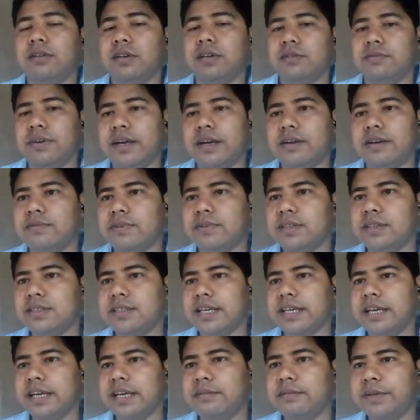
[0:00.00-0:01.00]
the
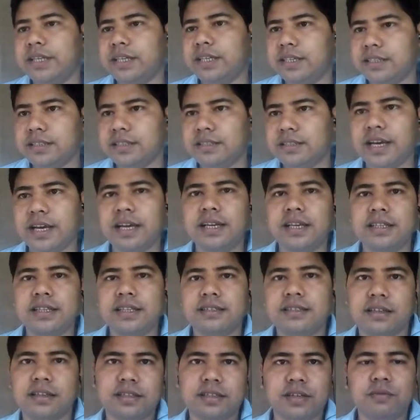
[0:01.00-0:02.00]
fibers can be designed
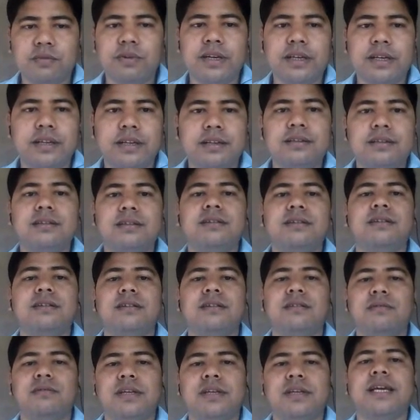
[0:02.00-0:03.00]
in such a way that
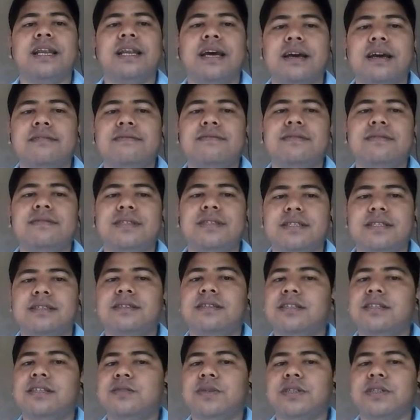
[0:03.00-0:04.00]
we can have this
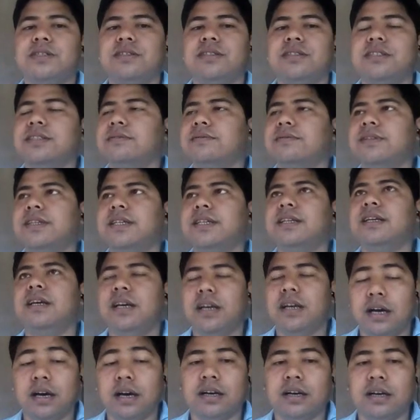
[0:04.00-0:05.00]
dispersion shifted.
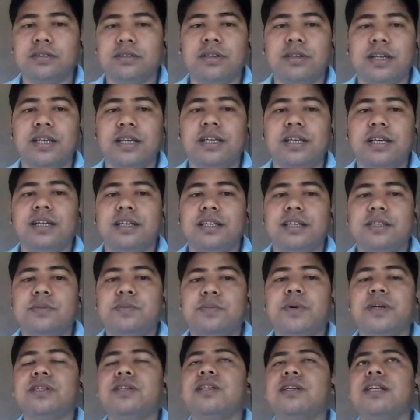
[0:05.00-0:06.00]

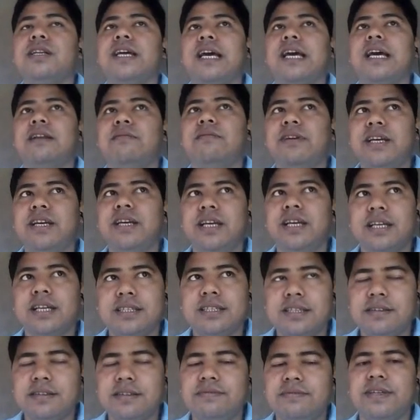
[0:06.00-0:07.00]
Dispersion can be
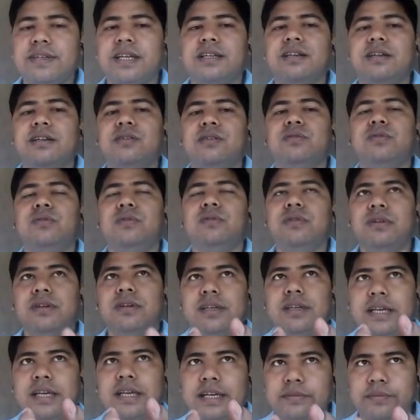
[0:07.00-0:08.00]
shifted to
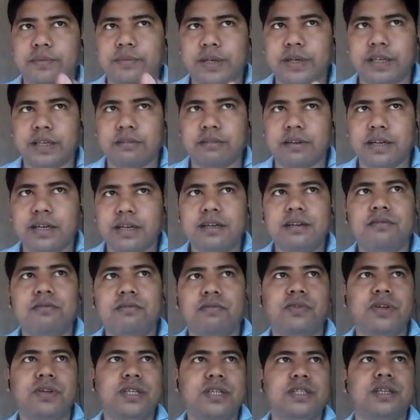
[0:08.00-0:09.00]
that particular
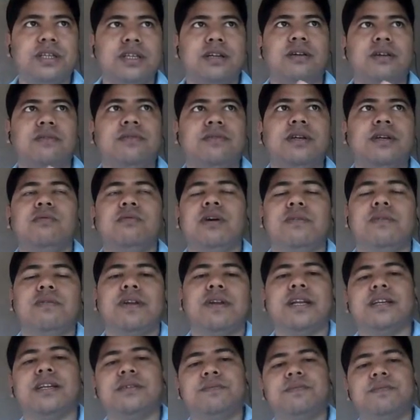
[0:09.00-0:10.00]
region of the
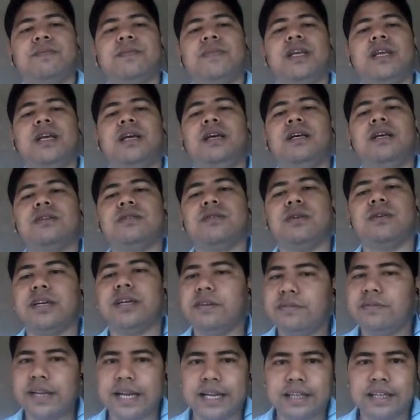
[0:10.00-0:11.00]
wavelength. So
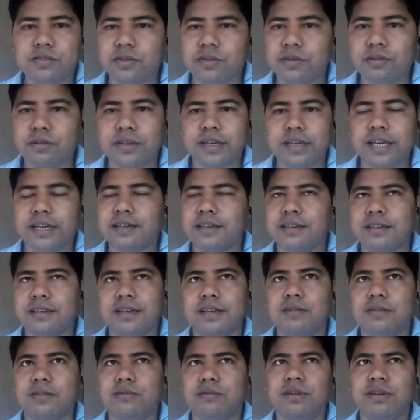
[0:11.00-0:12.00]
if that's so, then
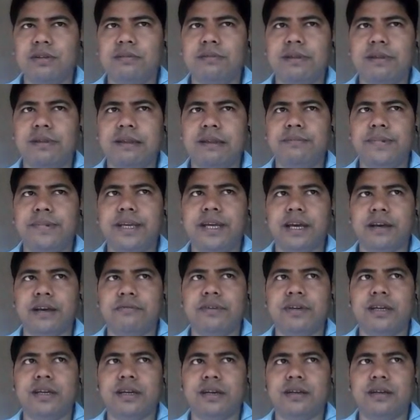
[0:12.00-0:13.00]
we'll be
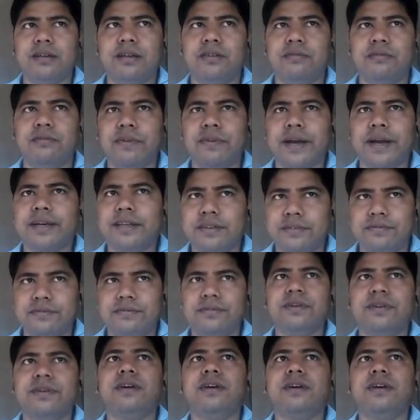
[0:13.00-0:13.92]
having an effective